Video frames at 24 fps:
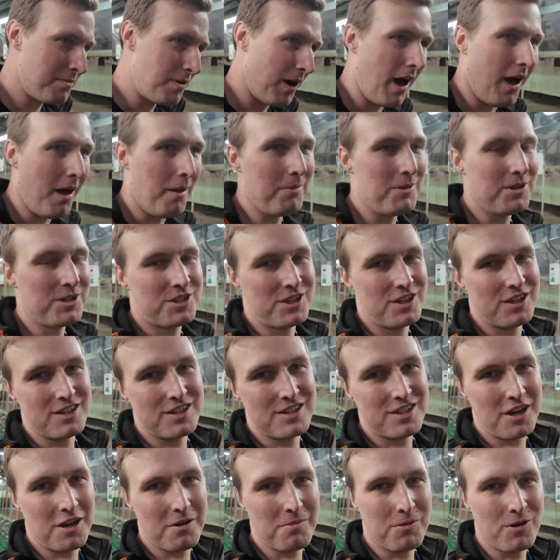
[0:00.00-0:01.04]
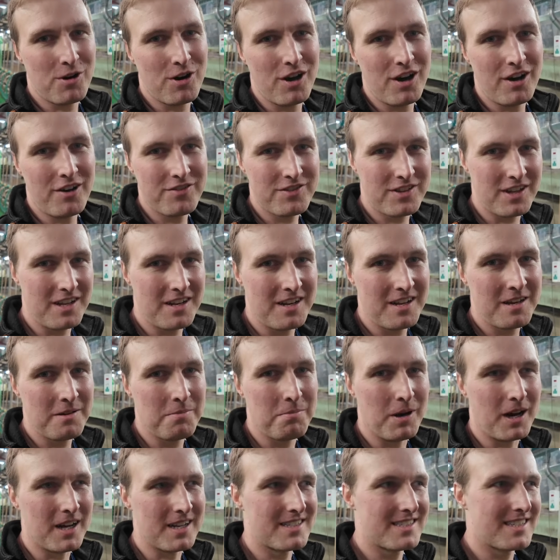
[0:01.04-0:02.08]
Probably should do it more often,
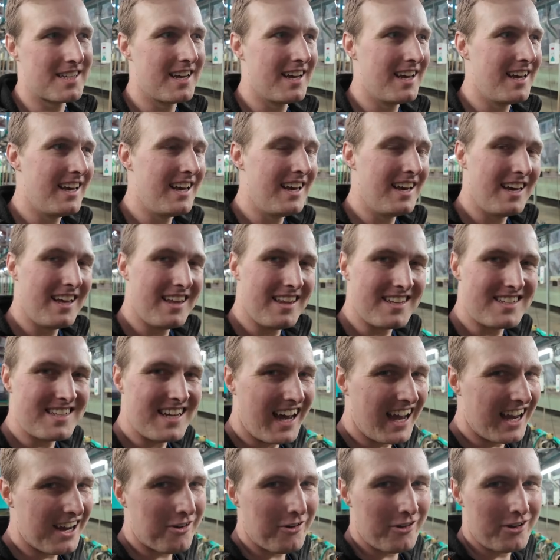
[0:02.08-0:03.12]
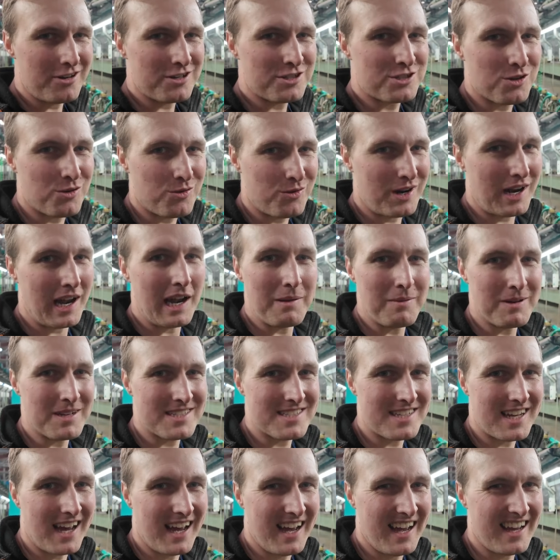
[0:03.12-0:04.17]
but the tag readers don't really
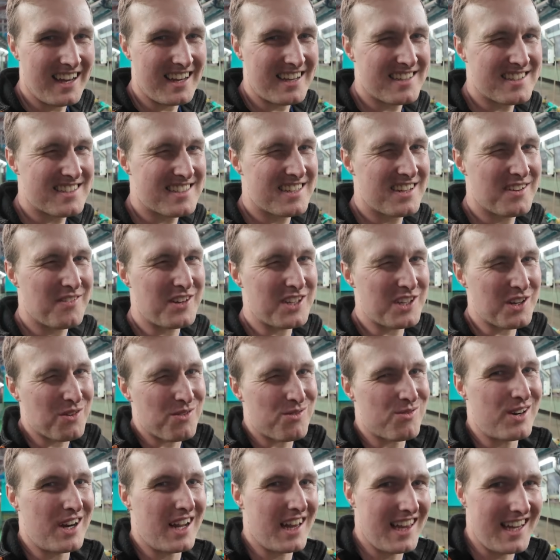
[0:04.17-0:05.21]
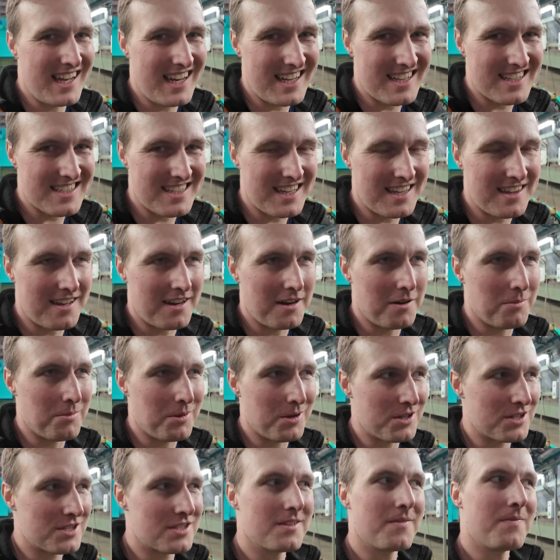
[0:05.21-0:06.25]
miss tags. You don't really need to see the
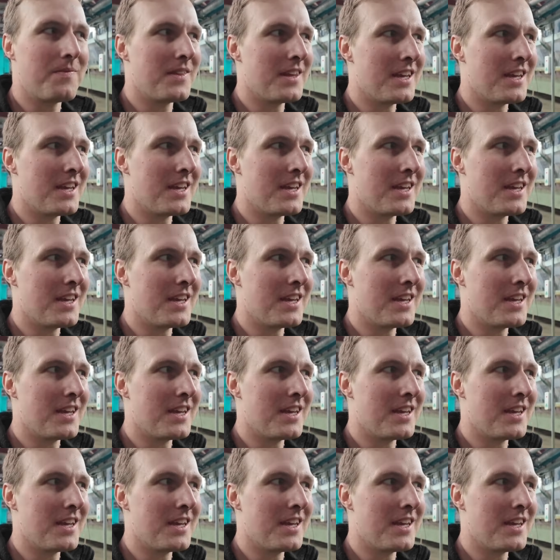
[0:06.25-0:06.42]
numbers.